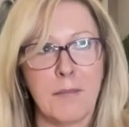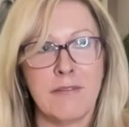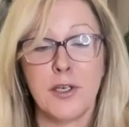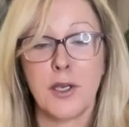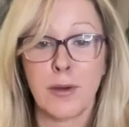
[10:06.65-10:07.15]
if you
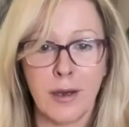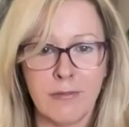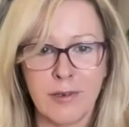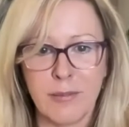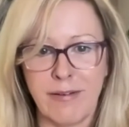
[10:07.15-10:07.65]
go to over and
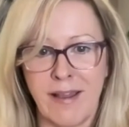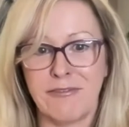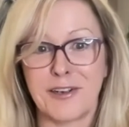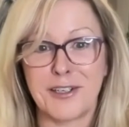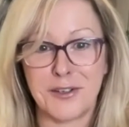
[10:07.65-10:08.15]
above
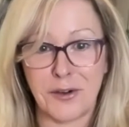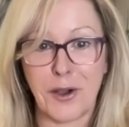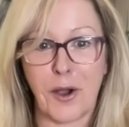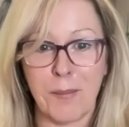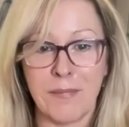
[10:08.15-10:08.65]
africa dot
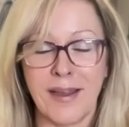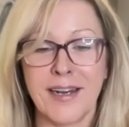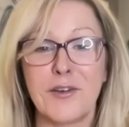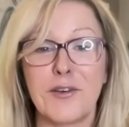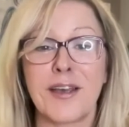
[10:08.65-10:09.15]
com
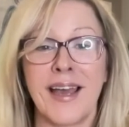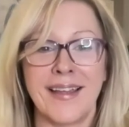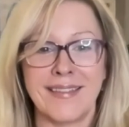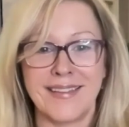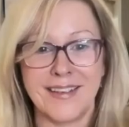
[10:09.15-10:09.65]
and look at
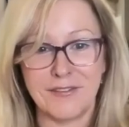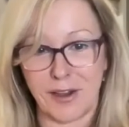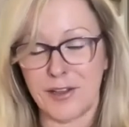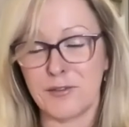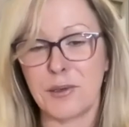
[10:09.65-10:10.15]
the
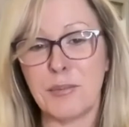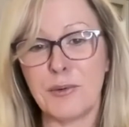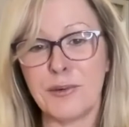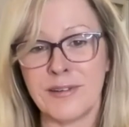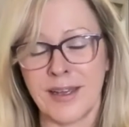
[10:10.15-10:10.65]
advisory
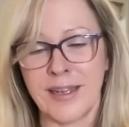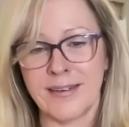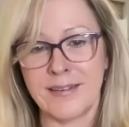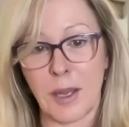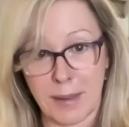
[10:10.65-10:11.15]
board
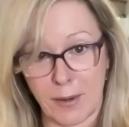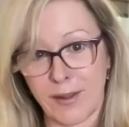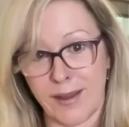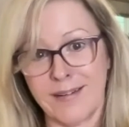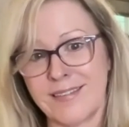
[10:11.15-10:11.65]
and about
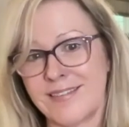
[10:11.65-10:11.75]
us,